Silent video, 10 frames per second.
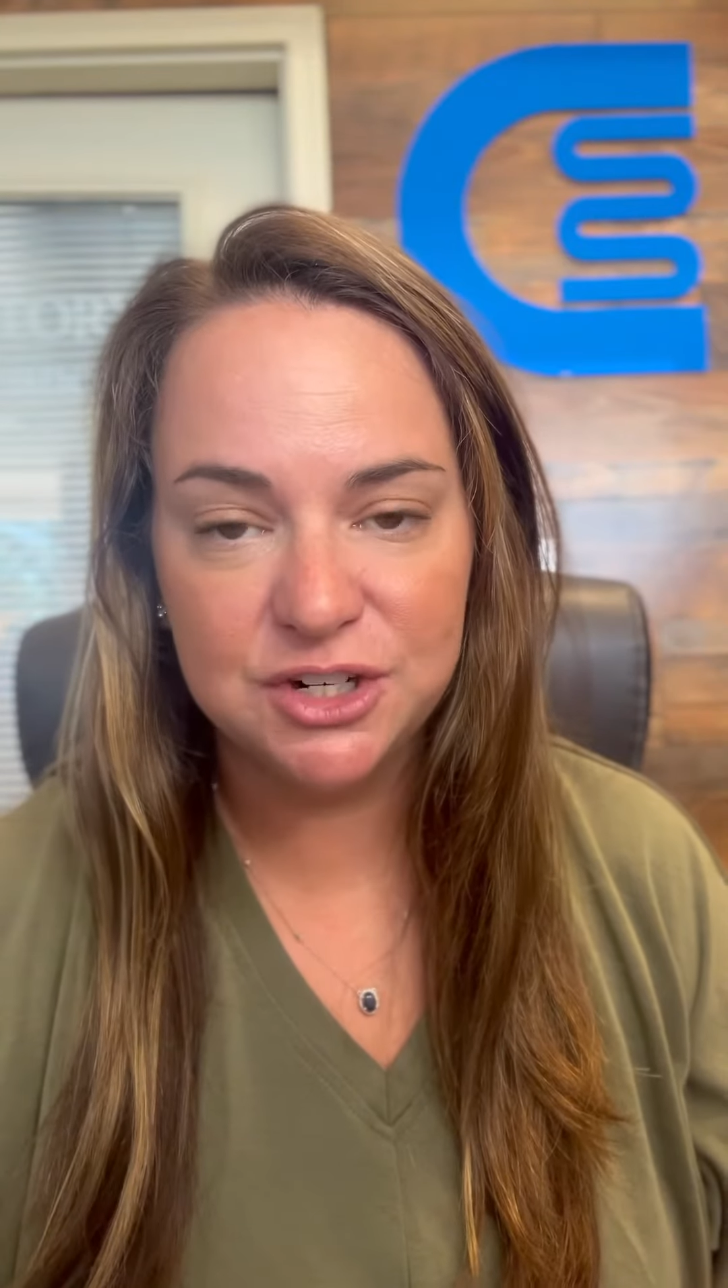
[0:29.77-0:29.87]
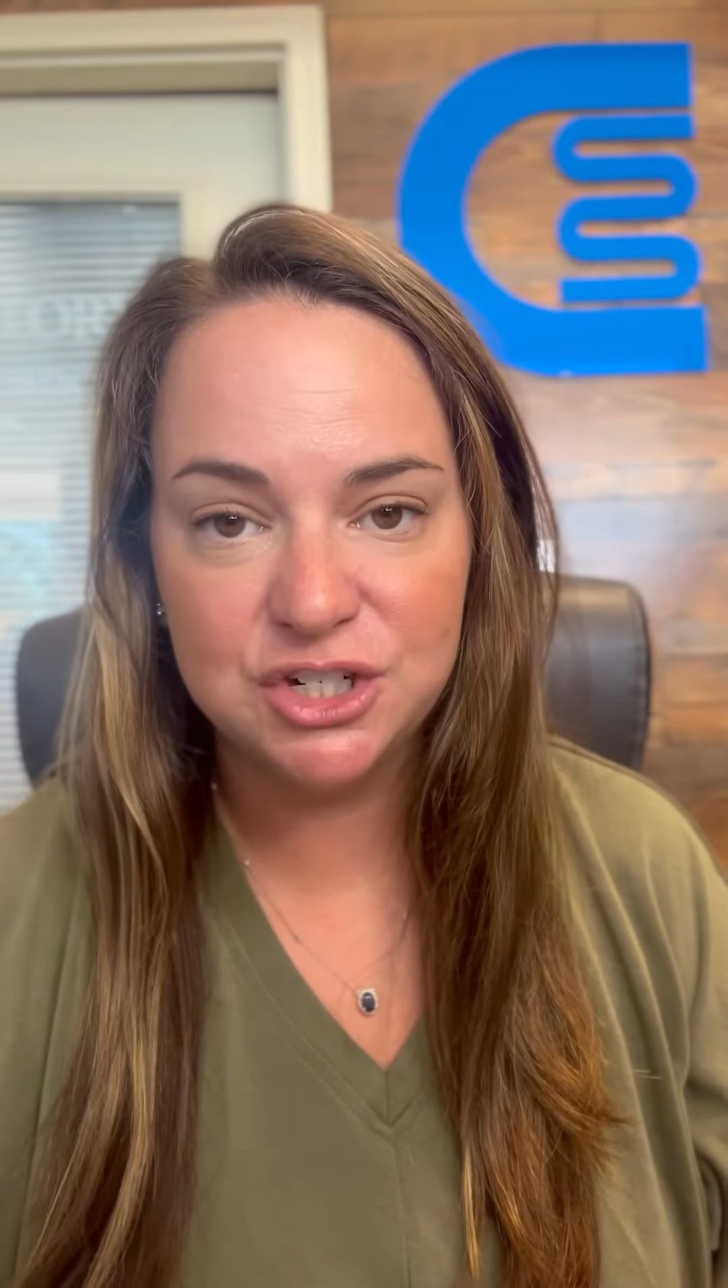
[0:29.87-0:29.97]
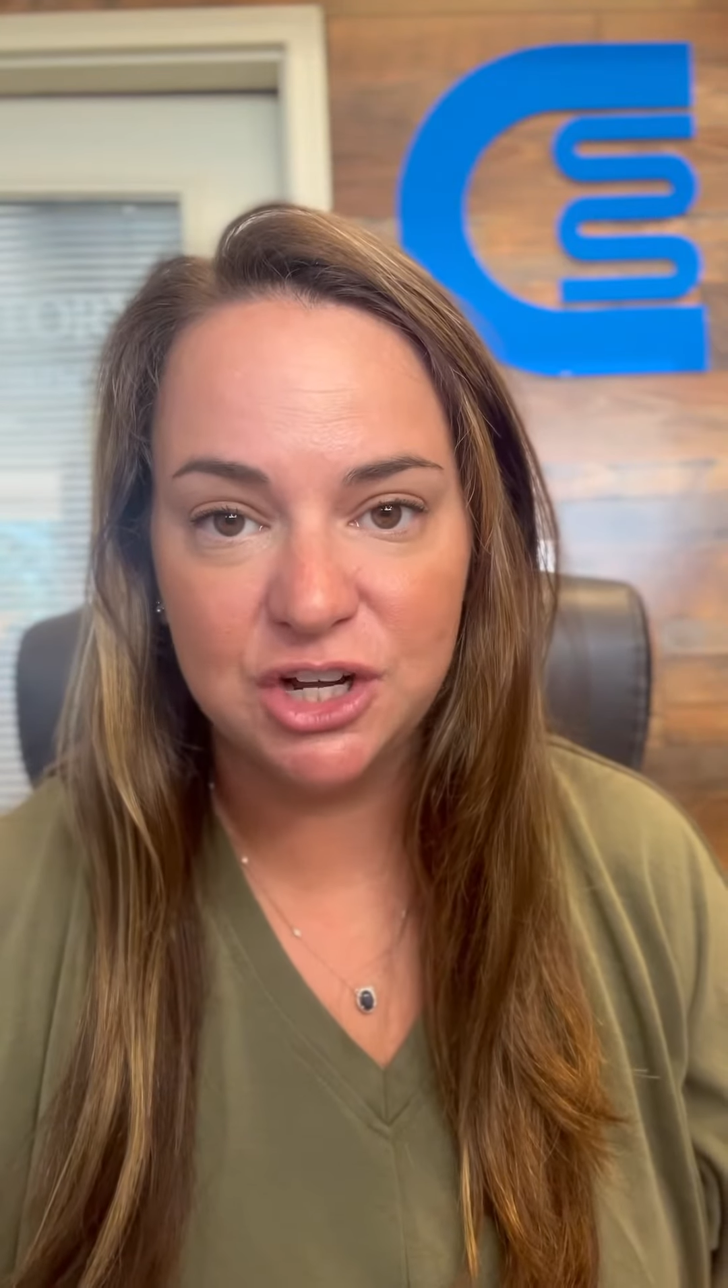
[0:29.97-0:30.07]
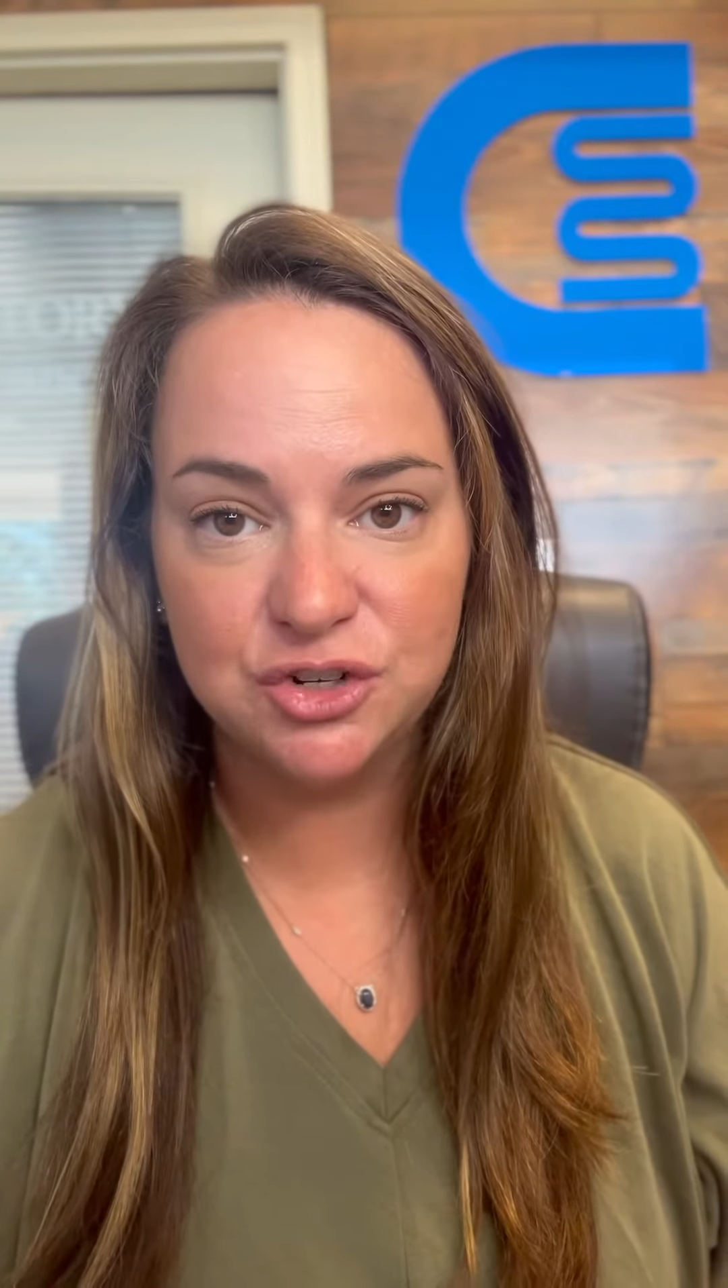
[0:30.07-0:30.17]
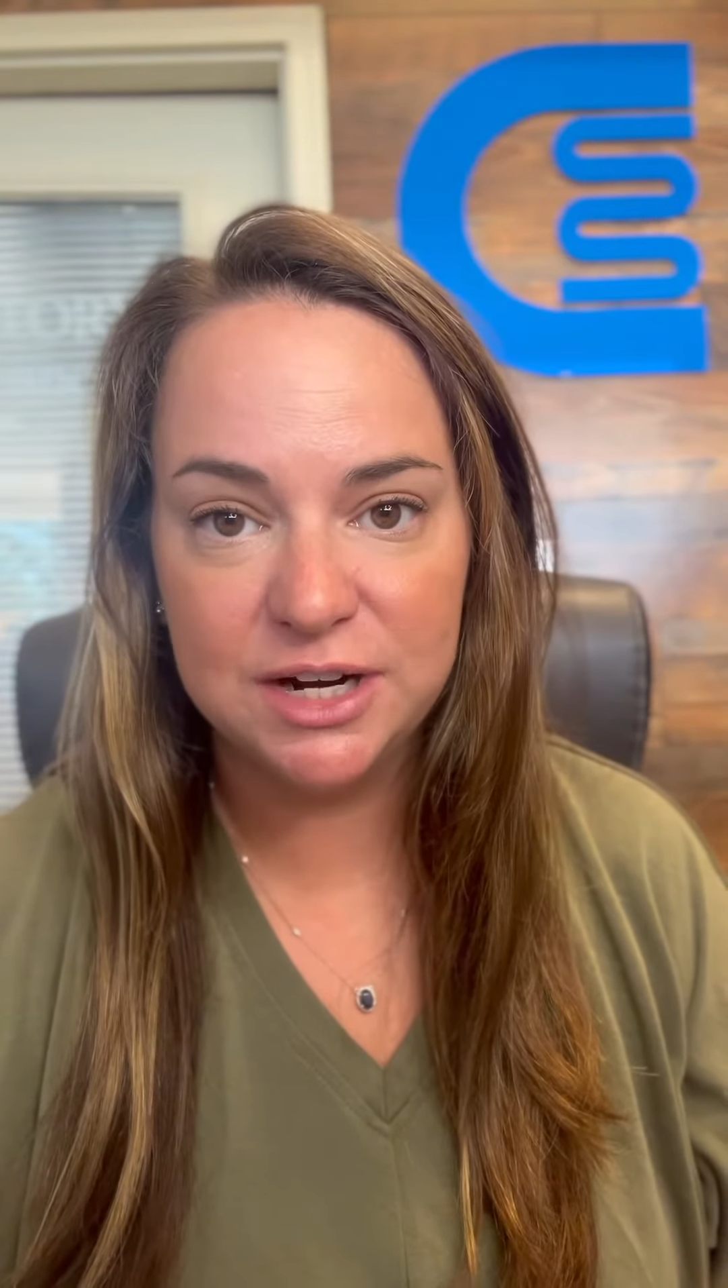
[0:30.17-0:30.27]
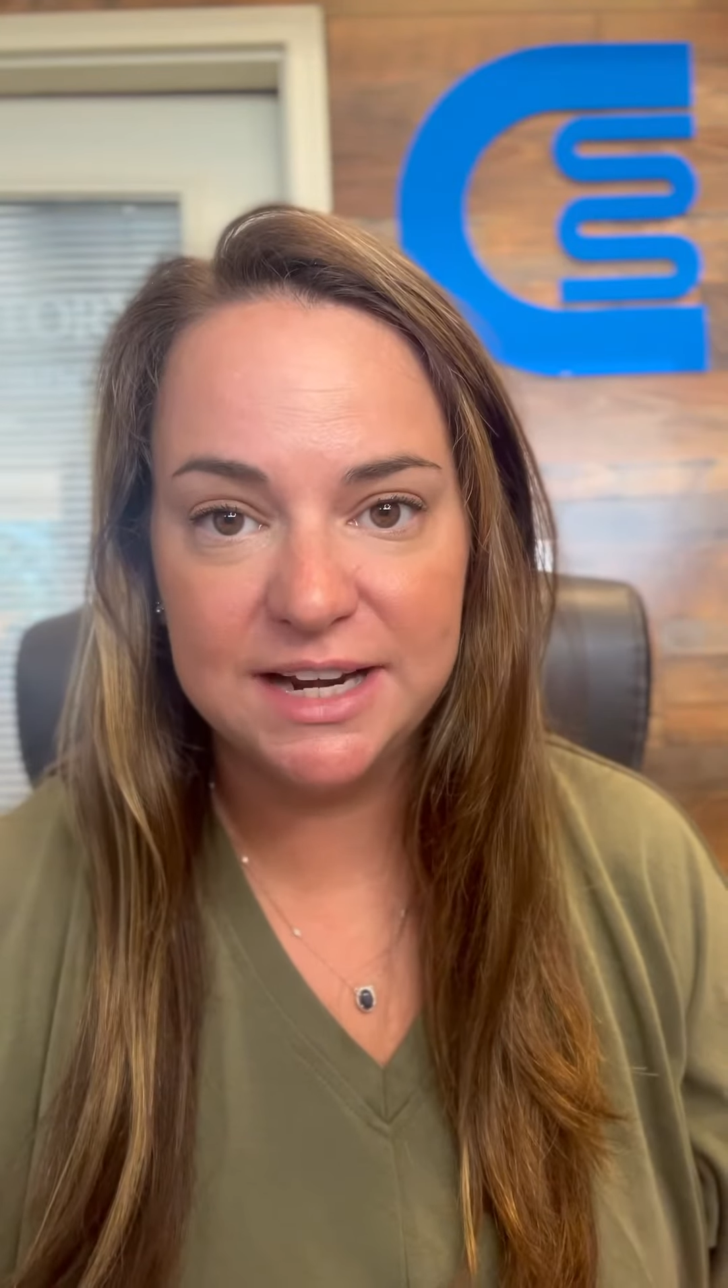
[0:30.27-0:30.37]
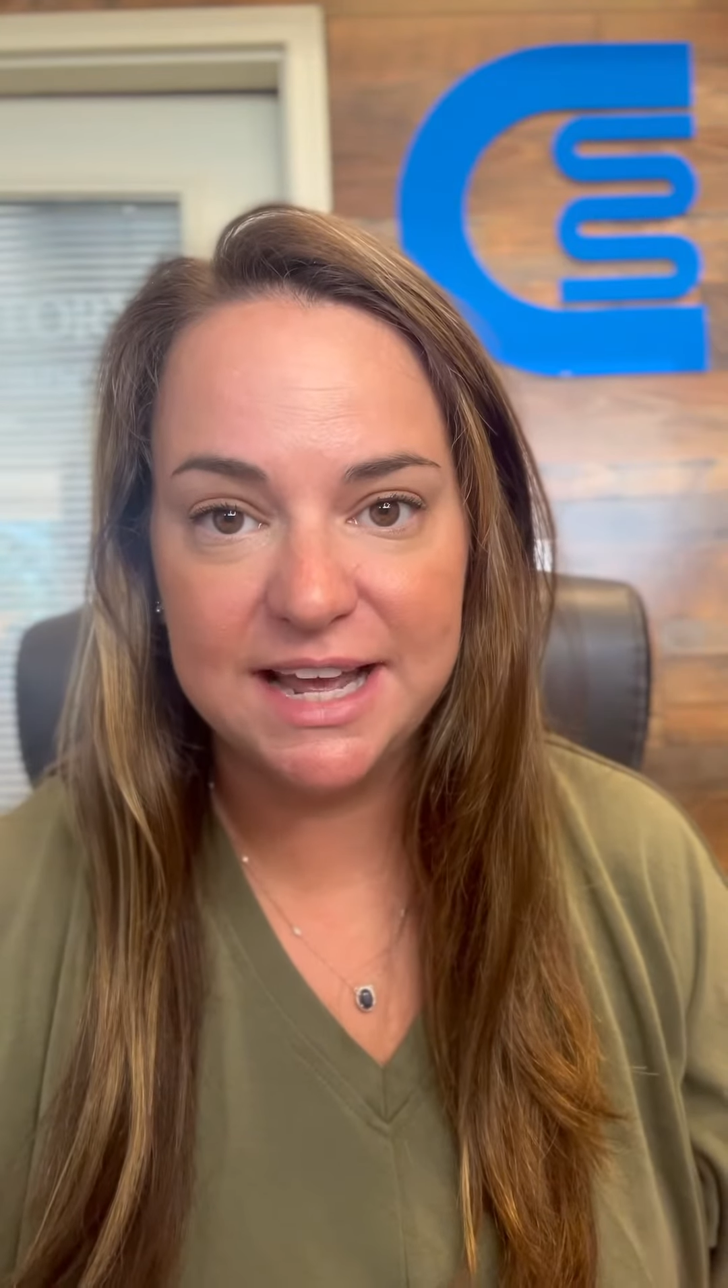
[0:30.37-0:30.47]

children